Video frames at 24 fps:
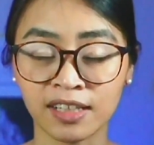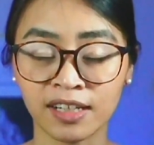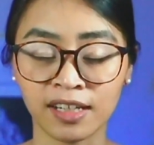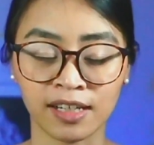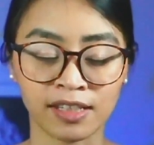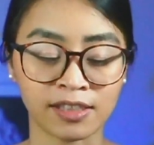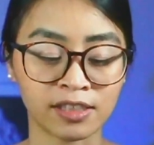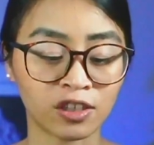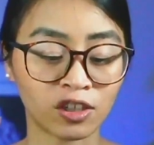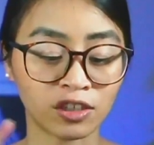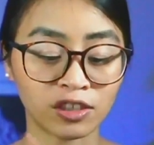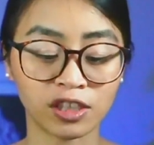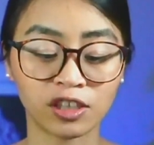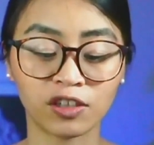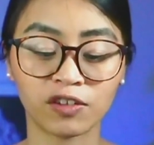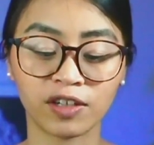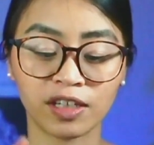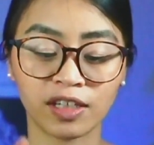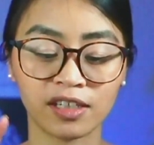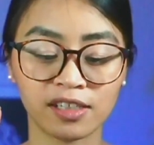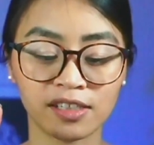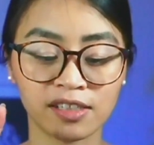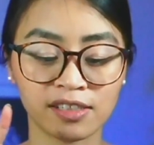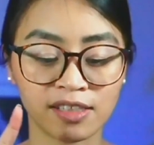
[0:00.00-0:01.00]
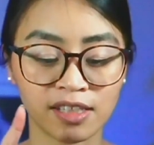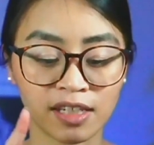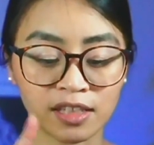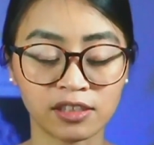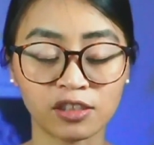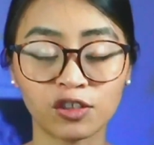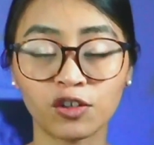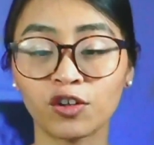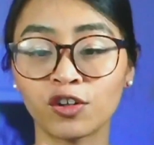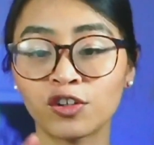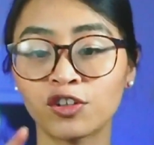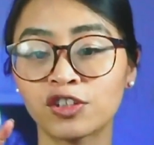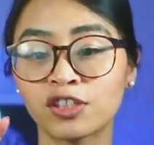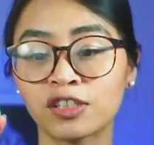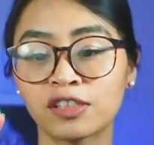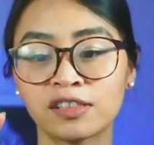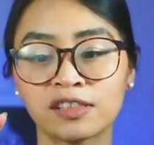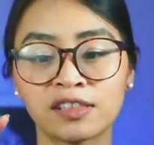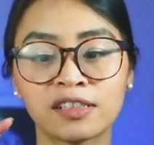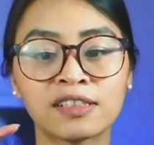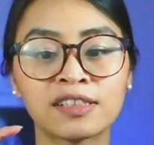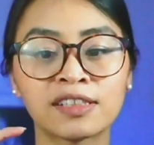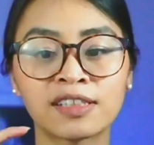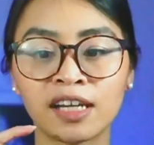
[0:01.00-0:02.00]
as content creators, as
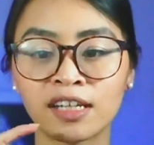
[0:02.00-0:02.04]
coaches,